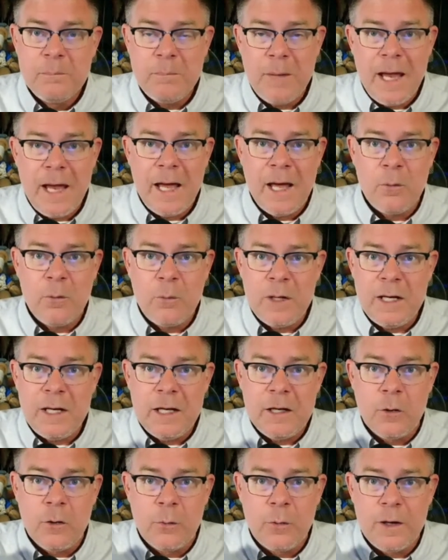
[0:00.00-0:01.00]
Man, we
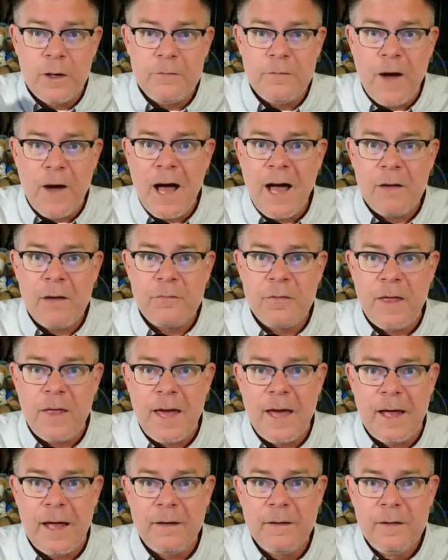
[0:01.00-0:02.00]
need to revive
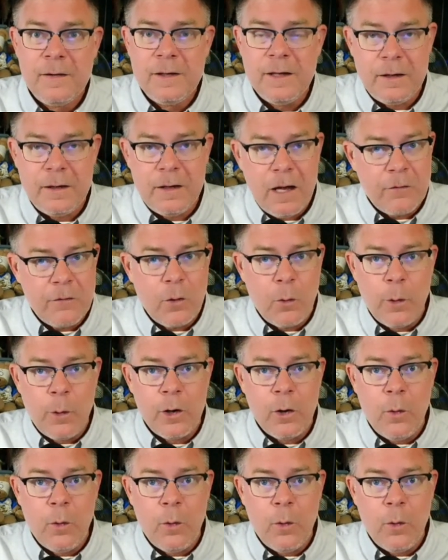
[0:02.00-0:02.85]
that. It never went